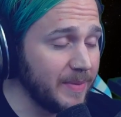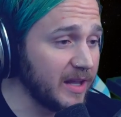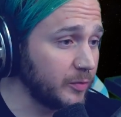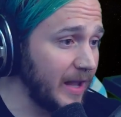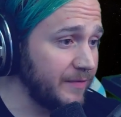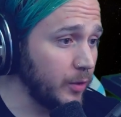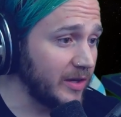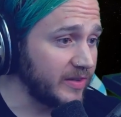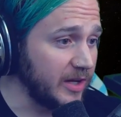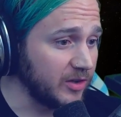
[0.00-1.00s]
we have
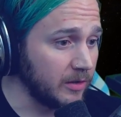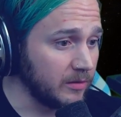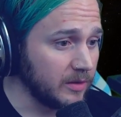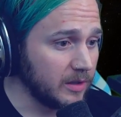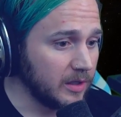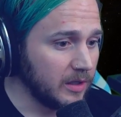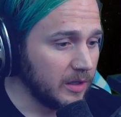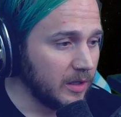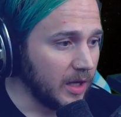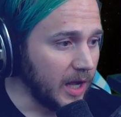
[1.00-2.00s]
US Agent.
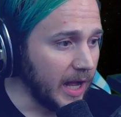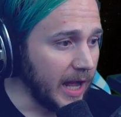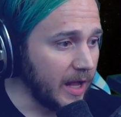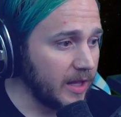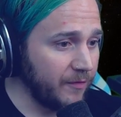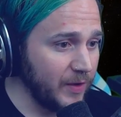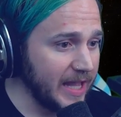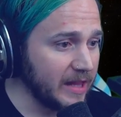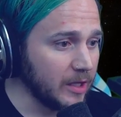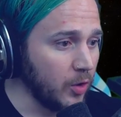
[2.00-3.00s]
If we
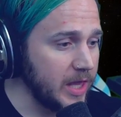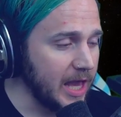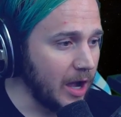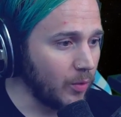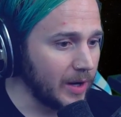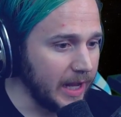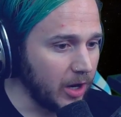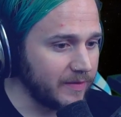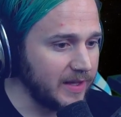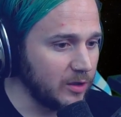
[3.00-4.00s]
get Loki out, we're
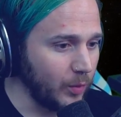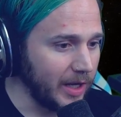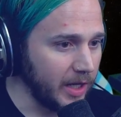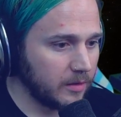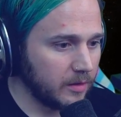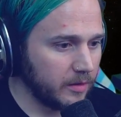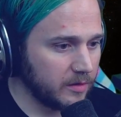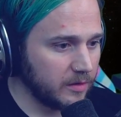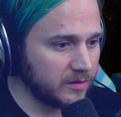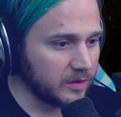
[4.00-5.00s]
guaranteed to win it.
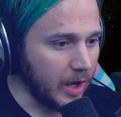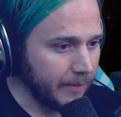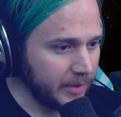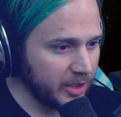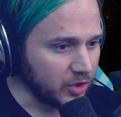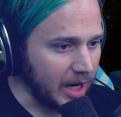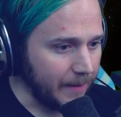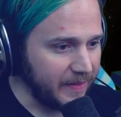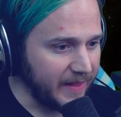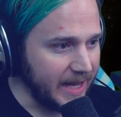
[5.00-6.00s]
So I'm gonna drop
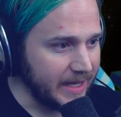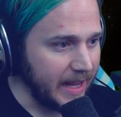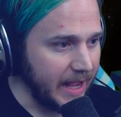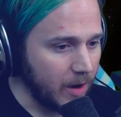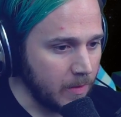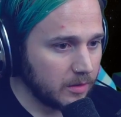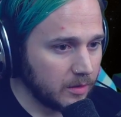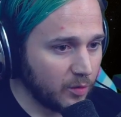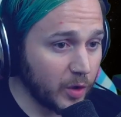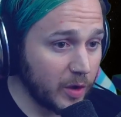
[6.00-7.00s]
that now.
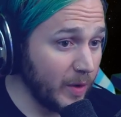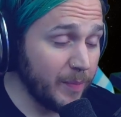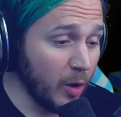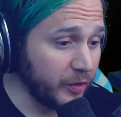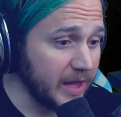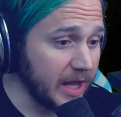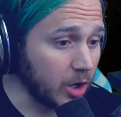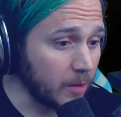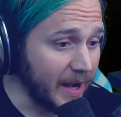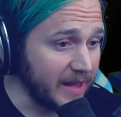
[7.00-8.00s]
We both get
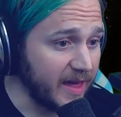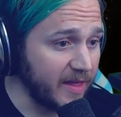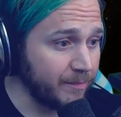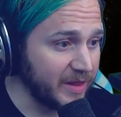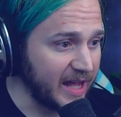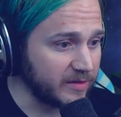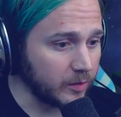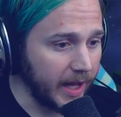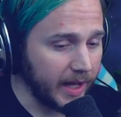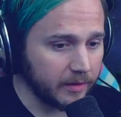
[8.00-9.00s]
hurt by that, but that's
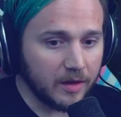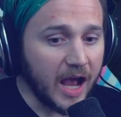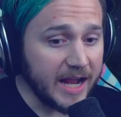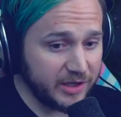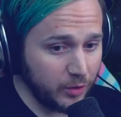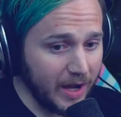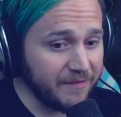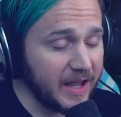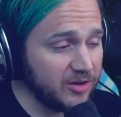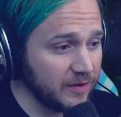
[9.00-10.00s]
okay. I do have
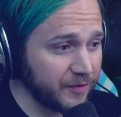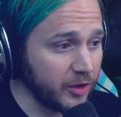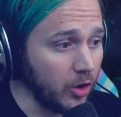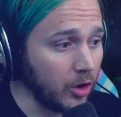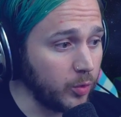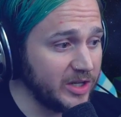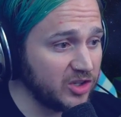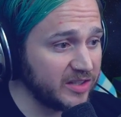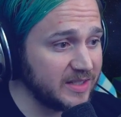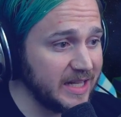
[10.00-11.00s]
Agent for the Hulk. We
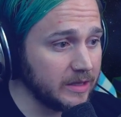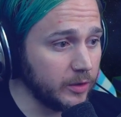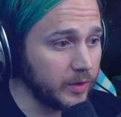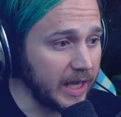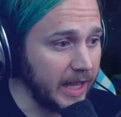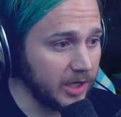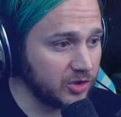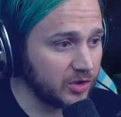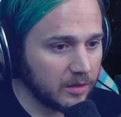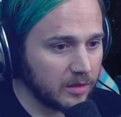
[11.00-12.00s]
just need Luke
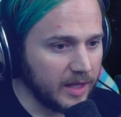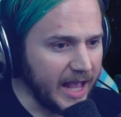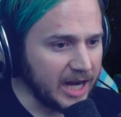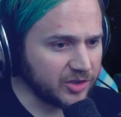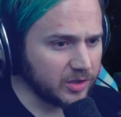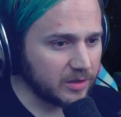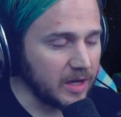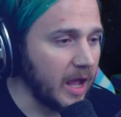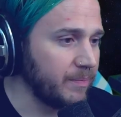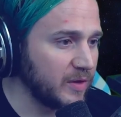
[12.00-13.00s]
Cage. Actually,
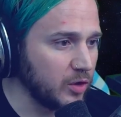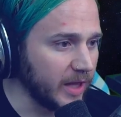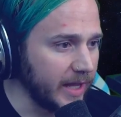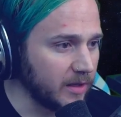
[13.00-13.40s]
too late.